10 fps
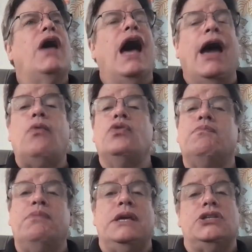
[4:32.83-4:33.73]
I
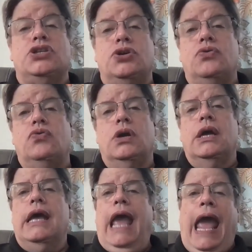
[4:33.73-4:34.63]
would be too.
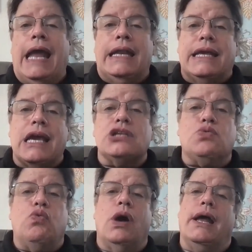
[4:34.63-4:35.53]
And guess
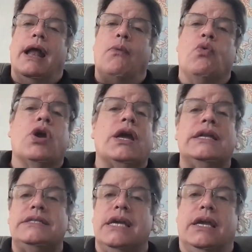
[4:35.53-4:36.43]
what? We're going
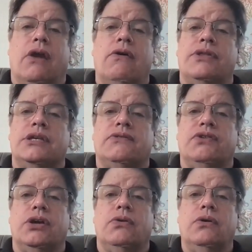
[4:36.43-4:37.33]
to take care of this for
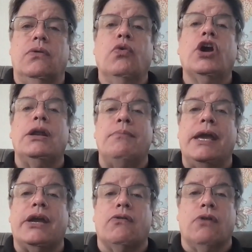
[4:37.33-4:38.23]
you. We're going to
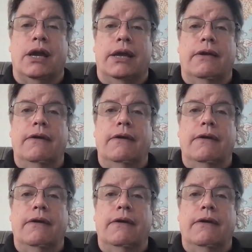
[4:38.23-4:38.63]
make it right.